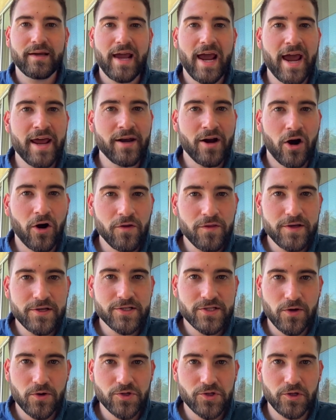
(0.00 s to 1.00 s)
And are these
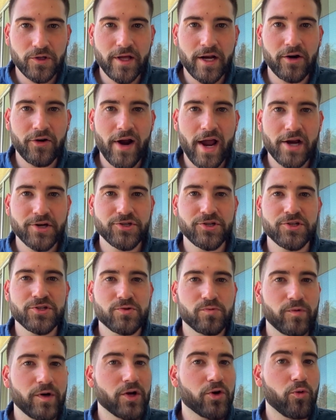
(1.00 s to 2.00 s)
social
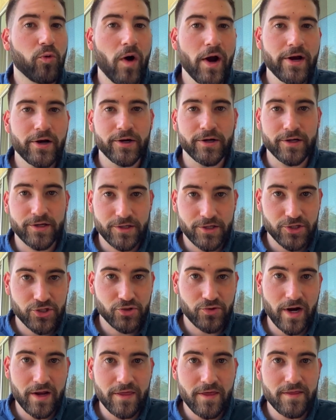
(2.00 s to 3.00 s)
interactions required to
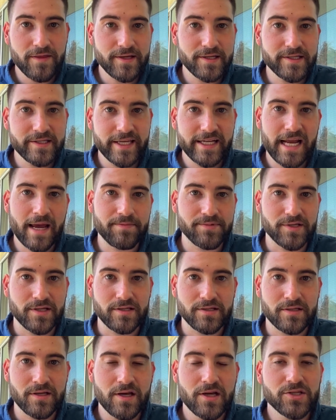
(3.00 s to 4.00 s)
strengthen these
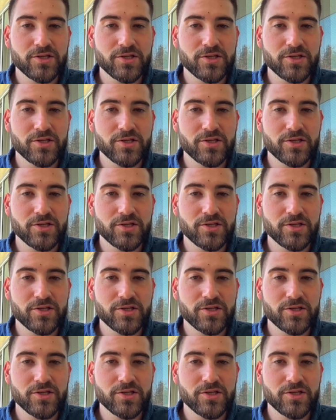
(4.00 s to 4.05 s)
synapses